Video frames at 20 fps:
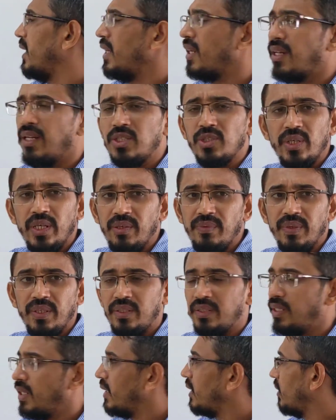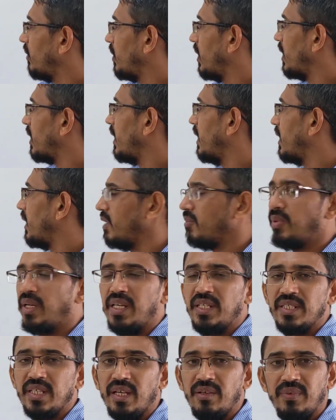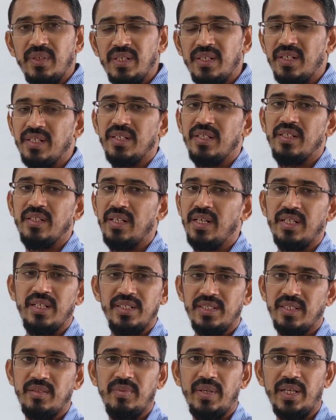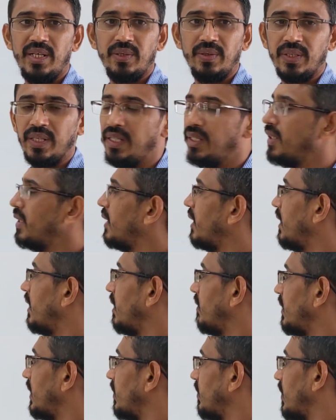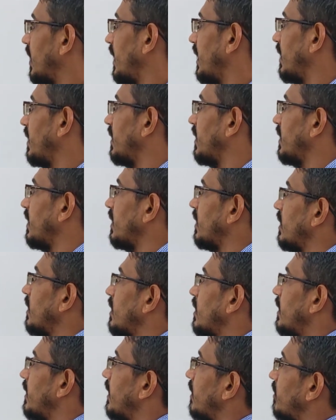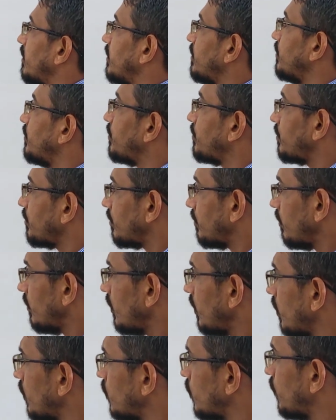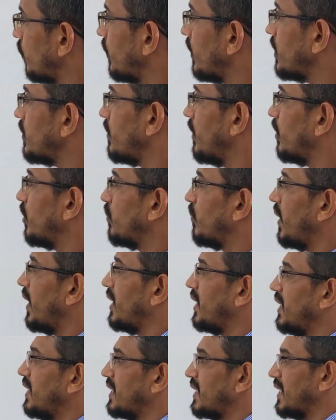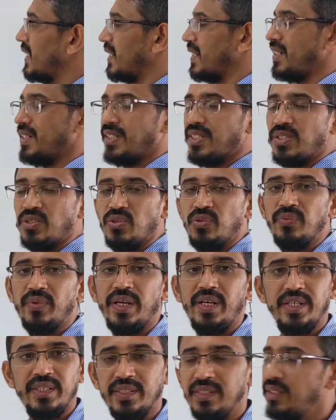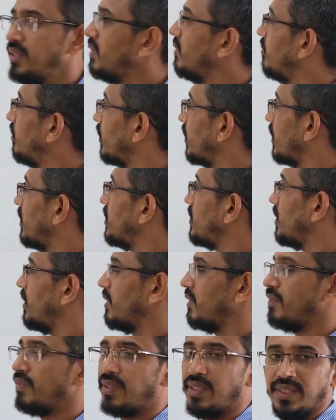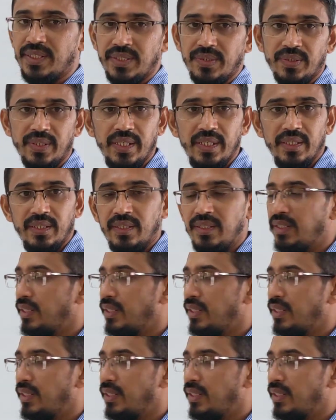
here also I1, then you can write I minus I1, that doesn't matter, okay, anywhere you write. Now, so first we have to find these currents to find the potential difference, okay.